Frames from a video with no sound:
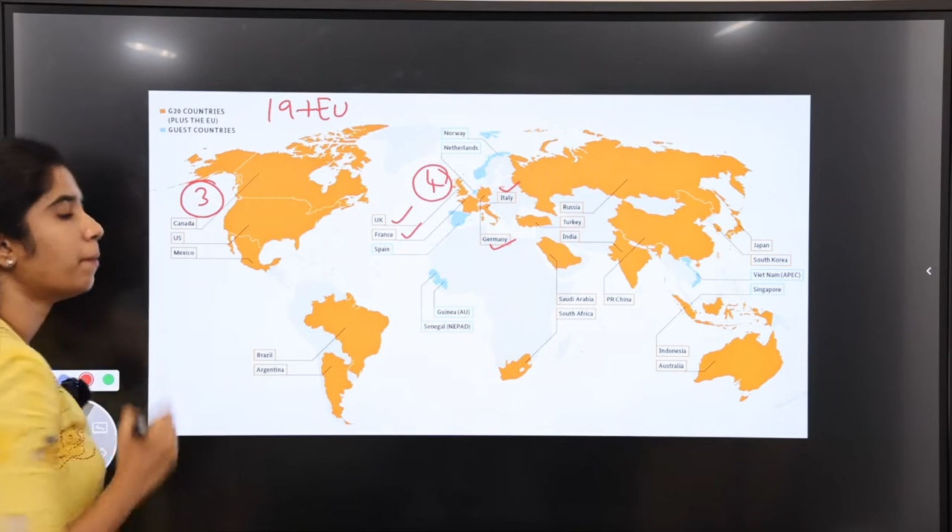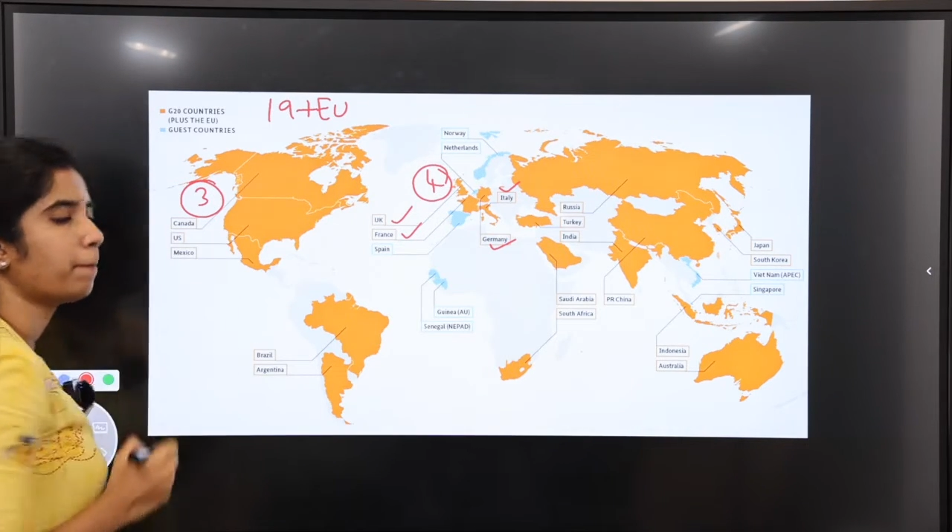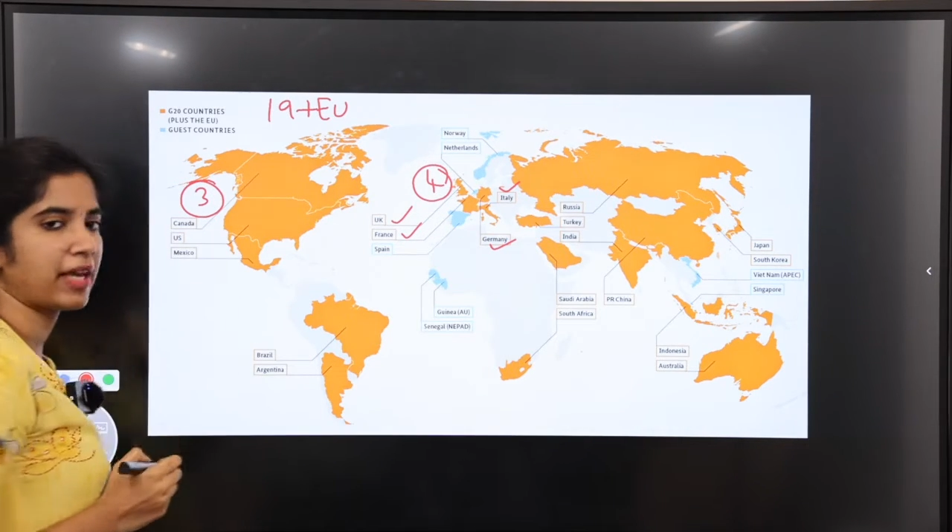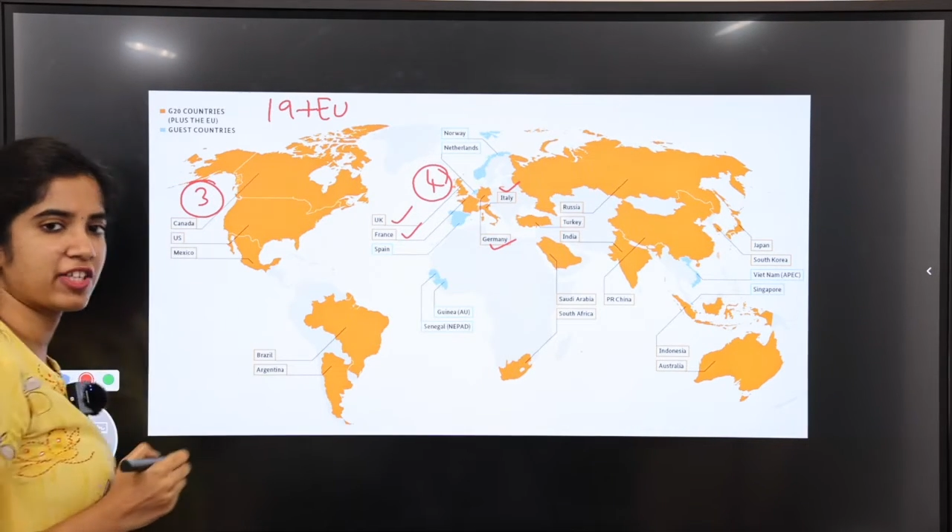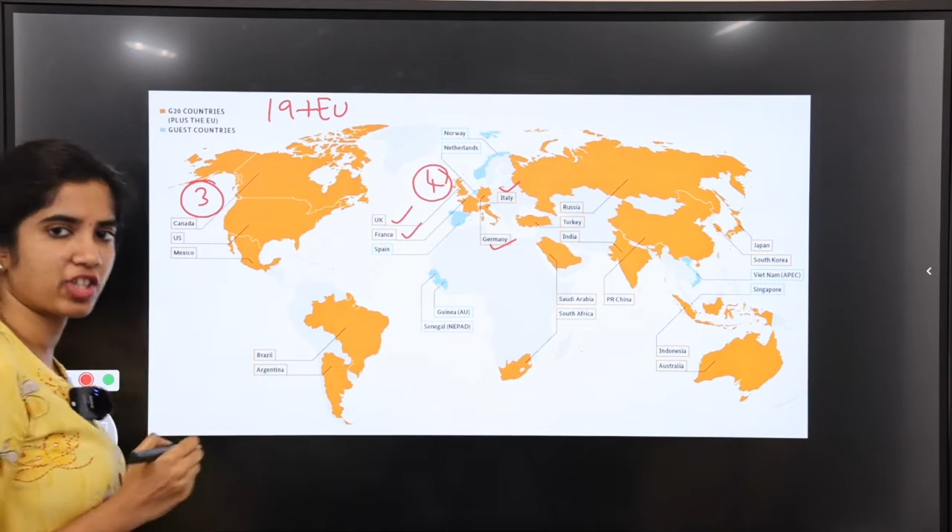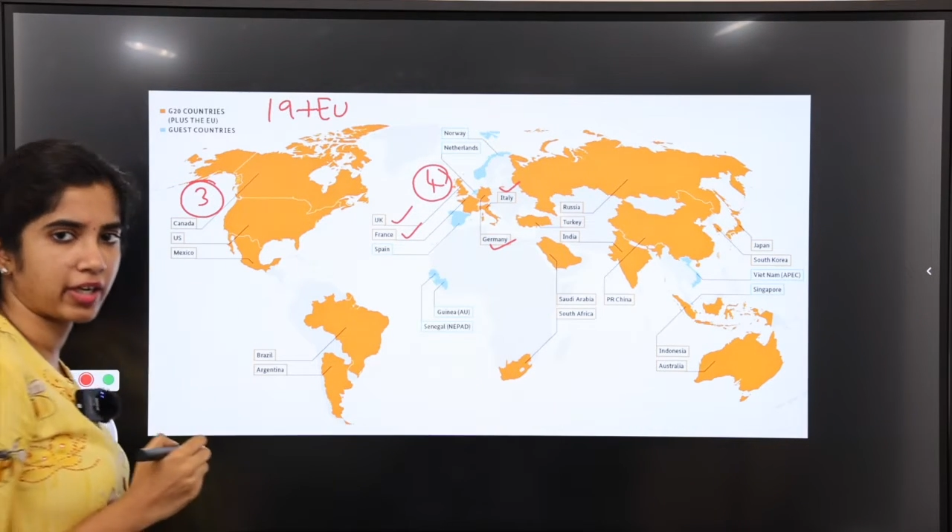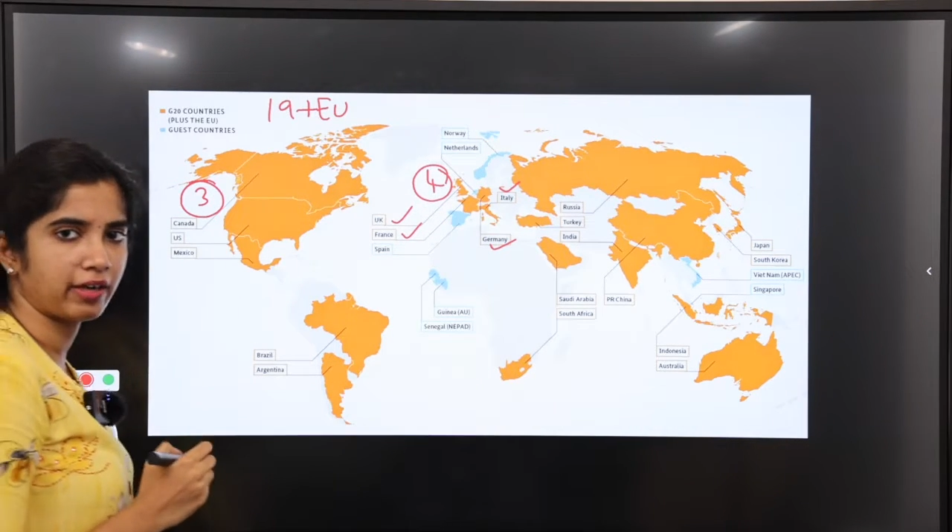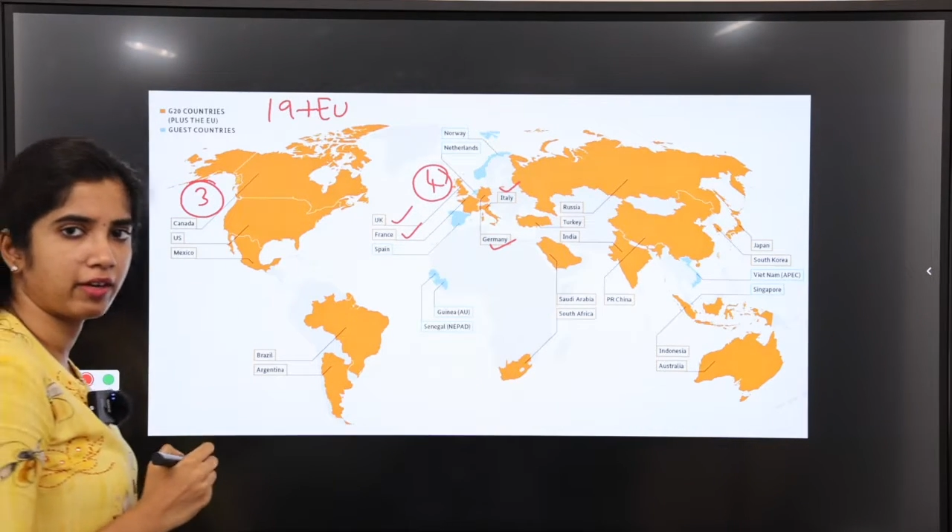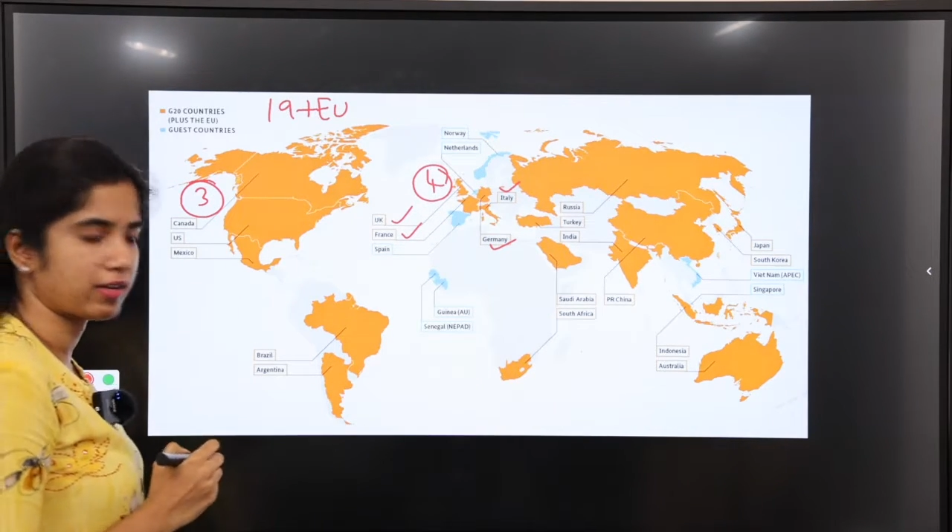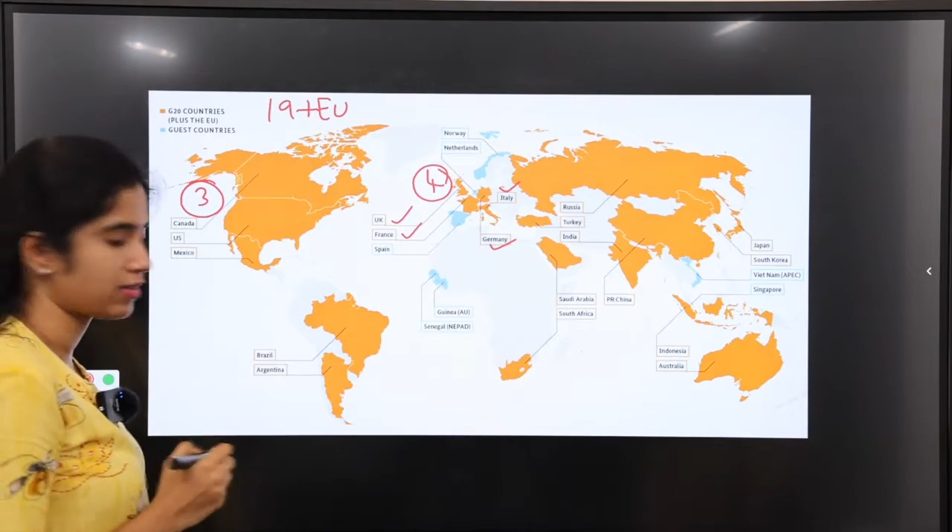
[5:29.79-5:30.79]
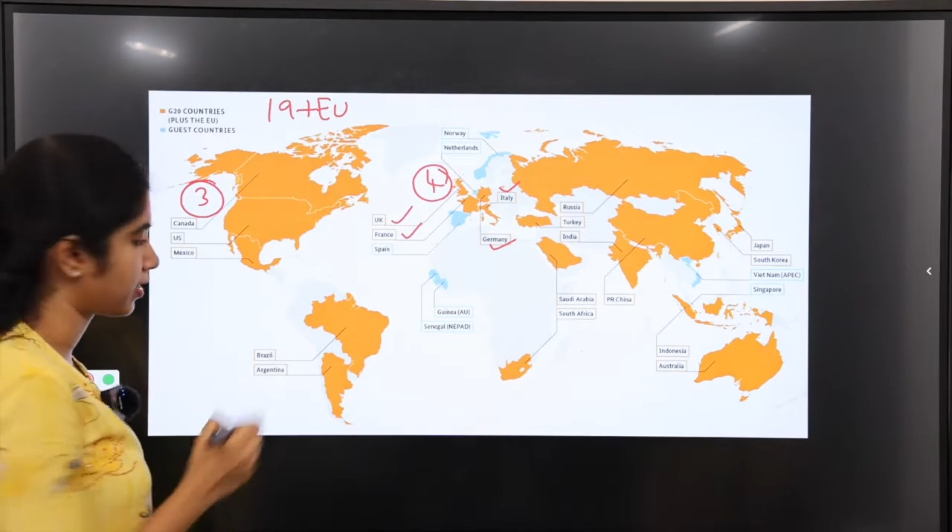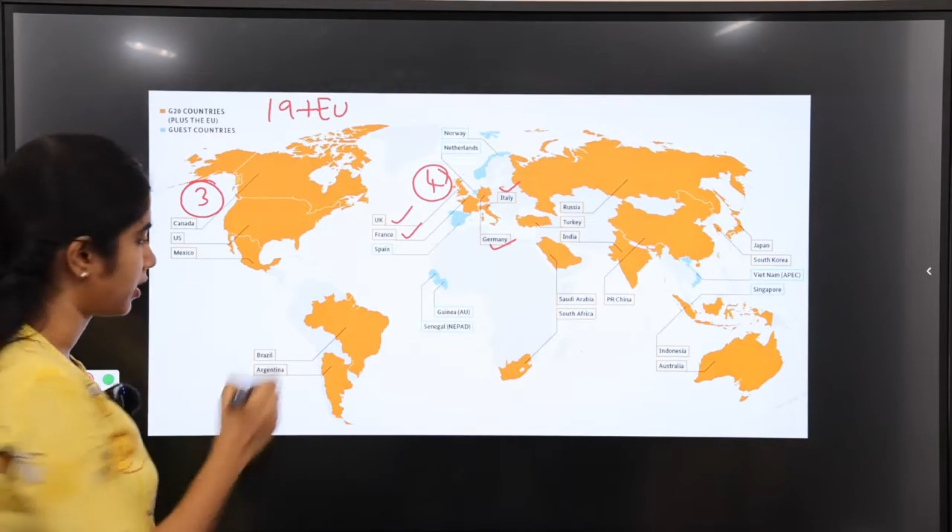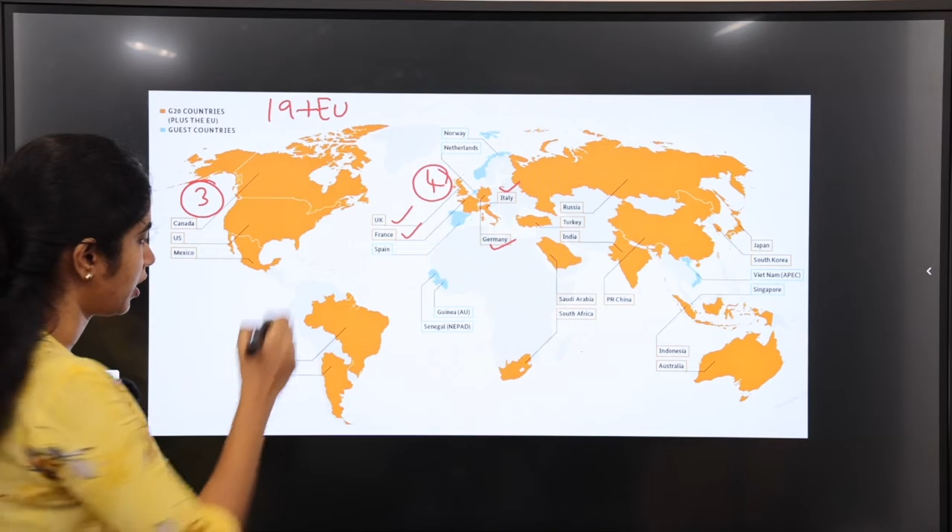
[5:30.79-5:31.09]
major countries.